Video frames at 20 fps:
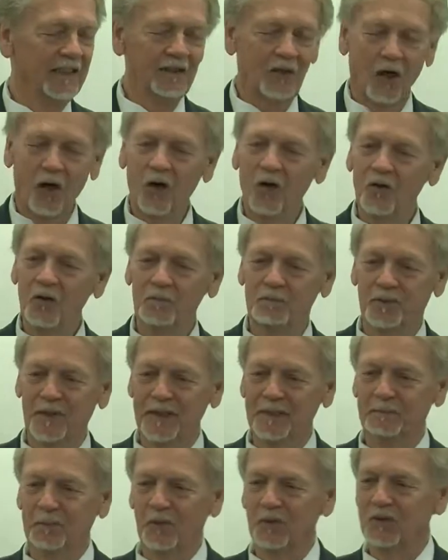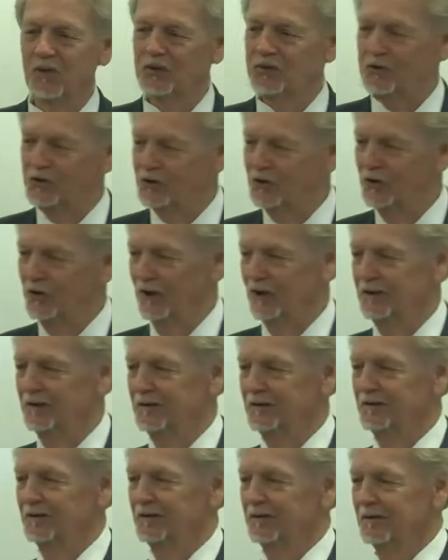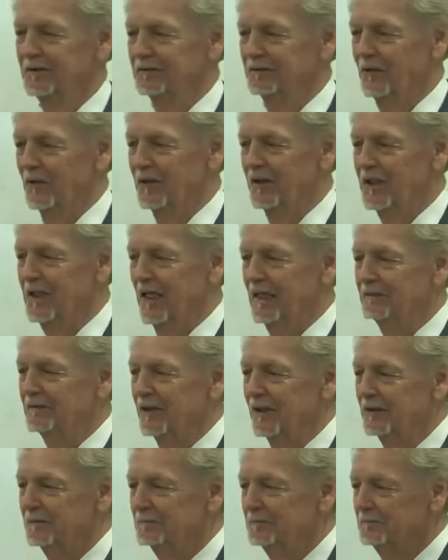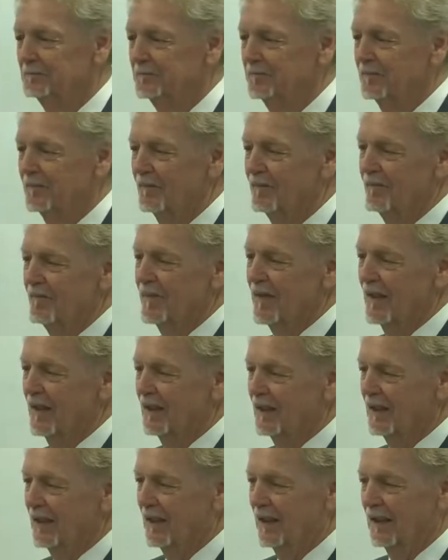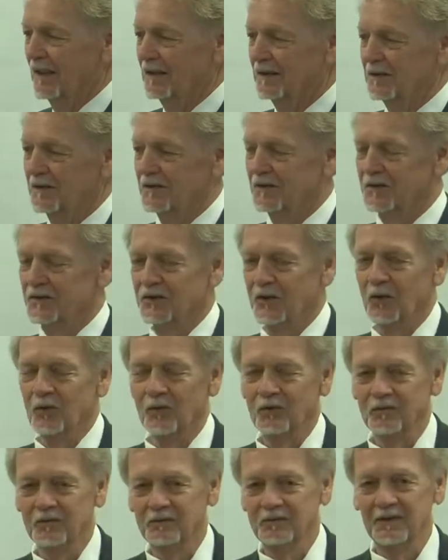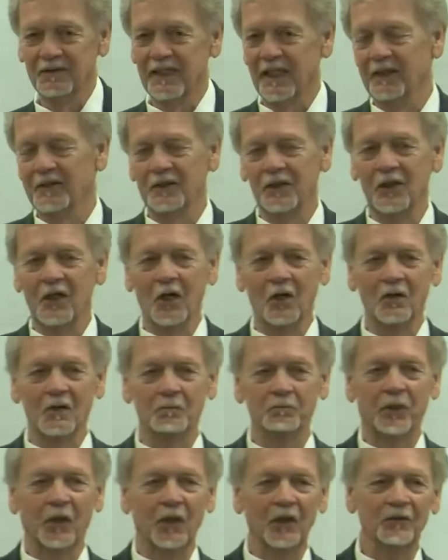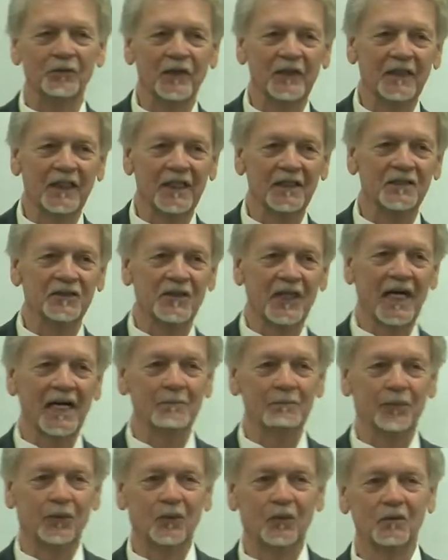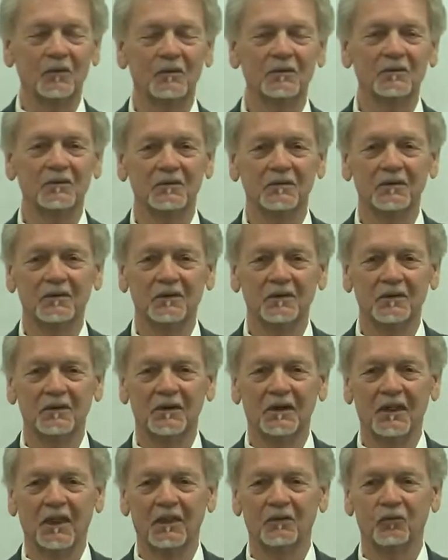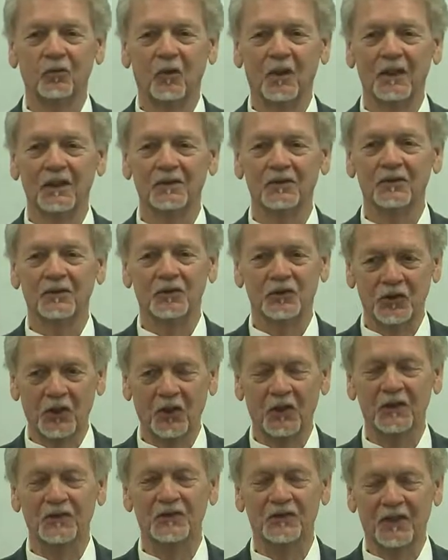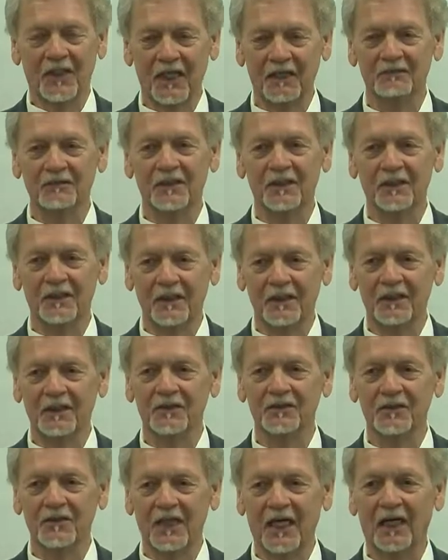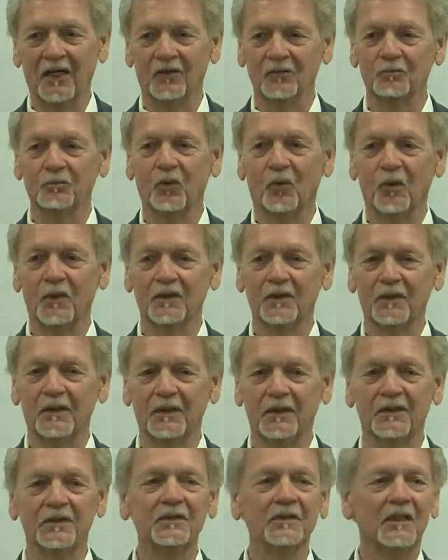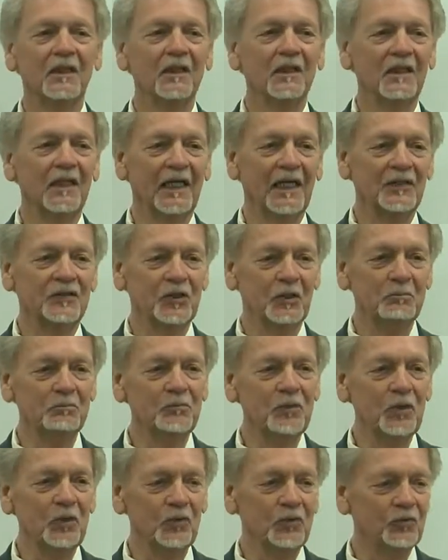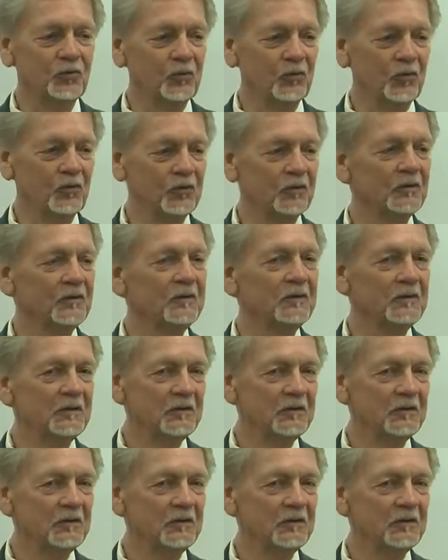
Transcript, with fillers: And all the people stood for the covenant. And so there you go, a perfect example of what the church covenant is and how important it is. It's a mutual.